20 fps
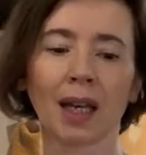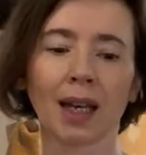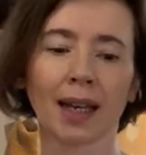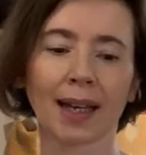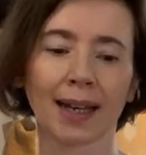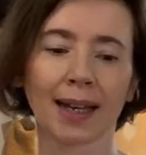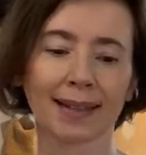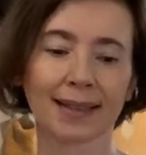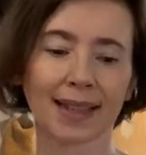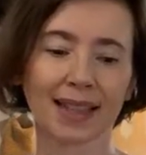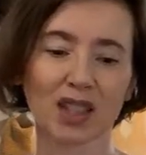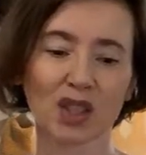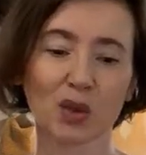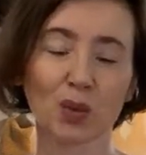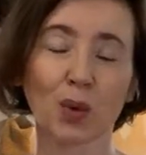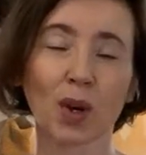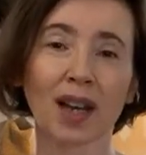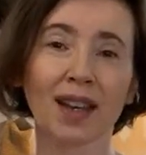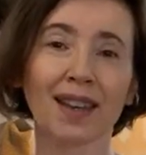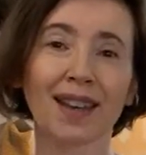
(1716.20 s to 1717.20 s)
and that's
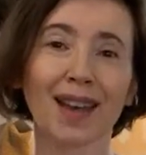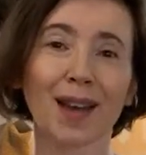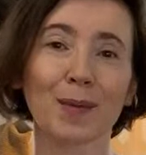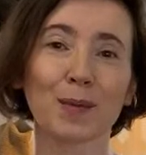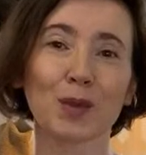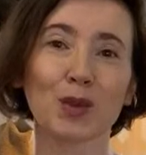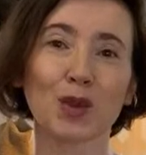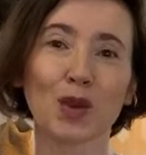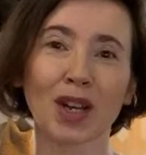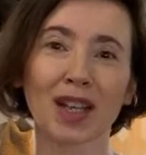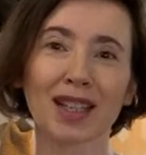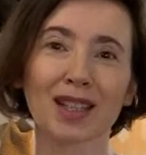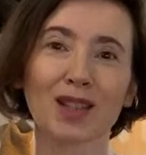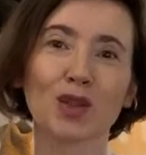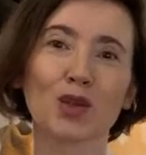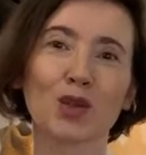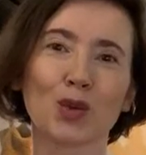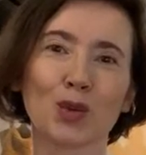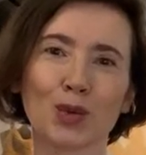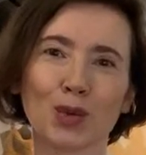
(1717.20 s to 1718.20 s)
why I'm trying
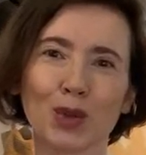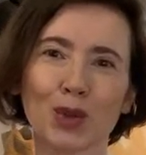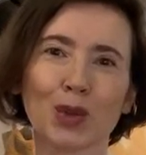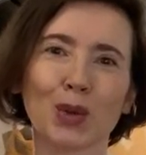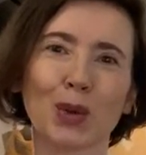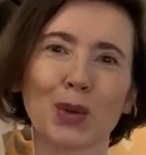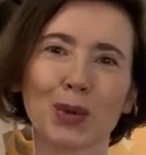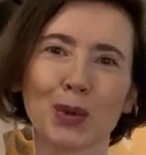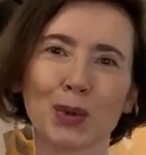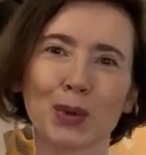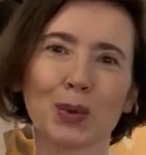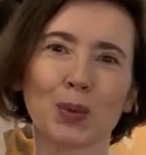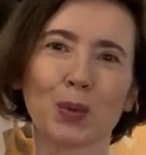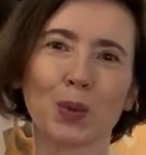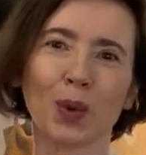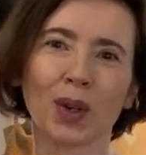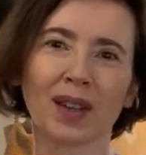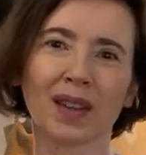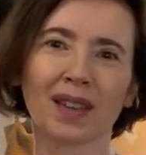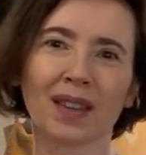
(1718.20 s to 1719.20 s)
to show you
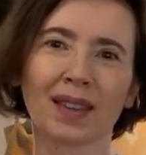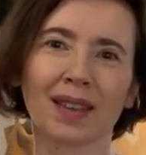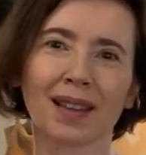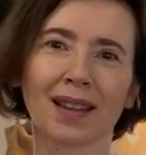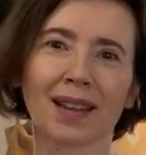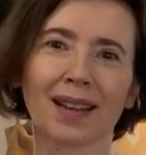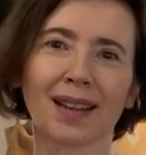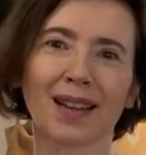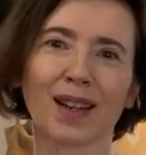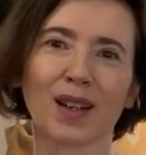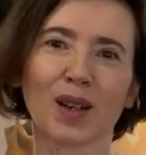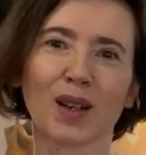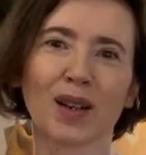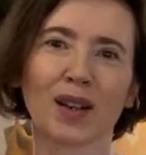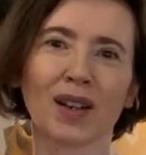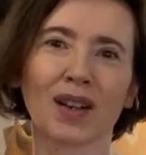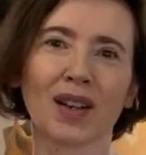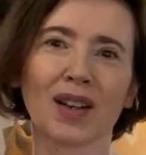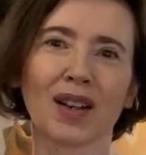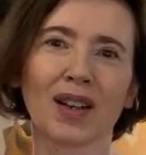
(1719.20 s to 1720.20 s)
with uh,
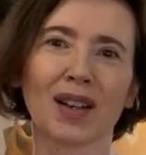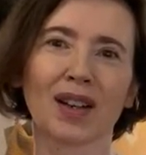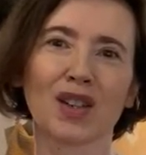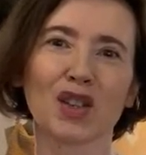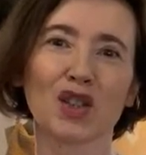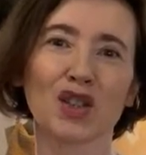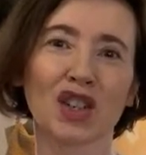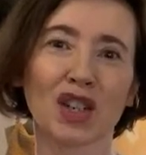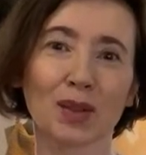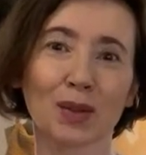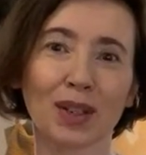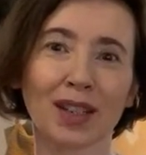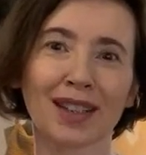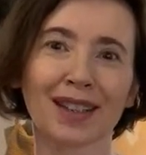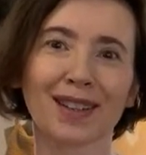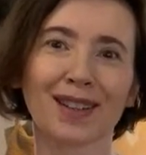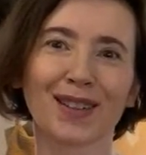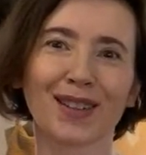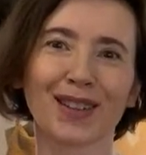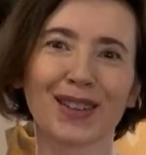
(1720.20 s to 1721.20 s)

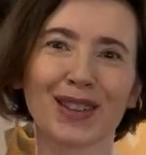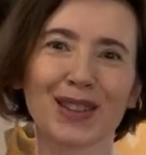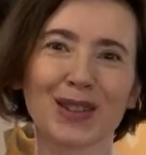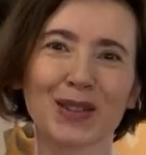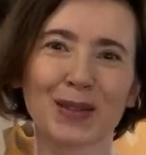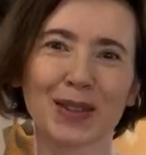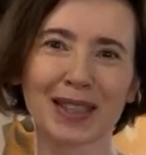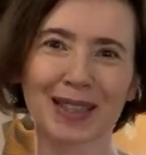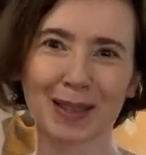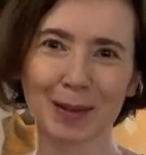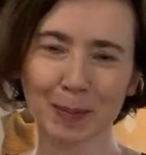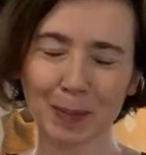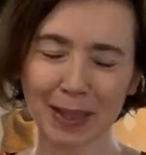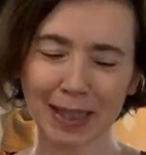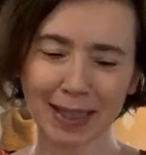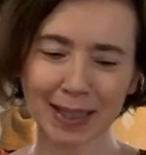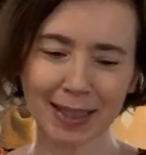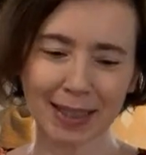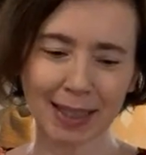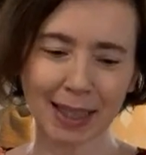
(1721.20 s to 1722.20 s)
sharing all those
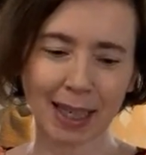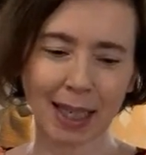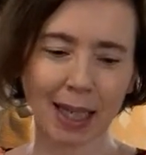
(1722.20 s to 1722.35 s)
recipes.